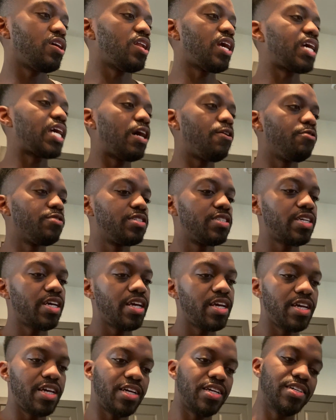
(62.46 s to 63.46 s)
like I was
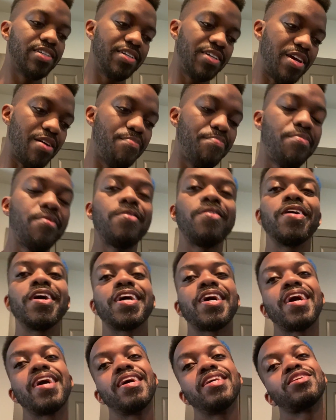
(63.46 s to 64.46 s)
saying, your boy
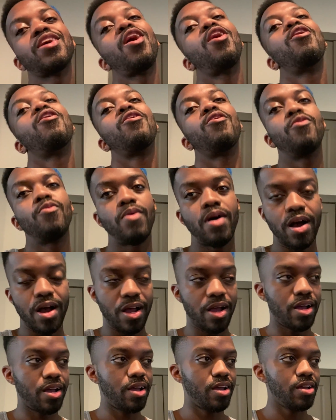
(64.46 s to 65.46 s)
got his own
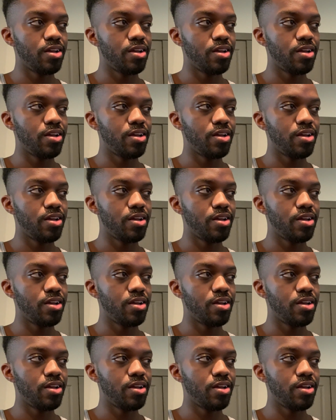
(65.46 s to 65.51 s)
wine.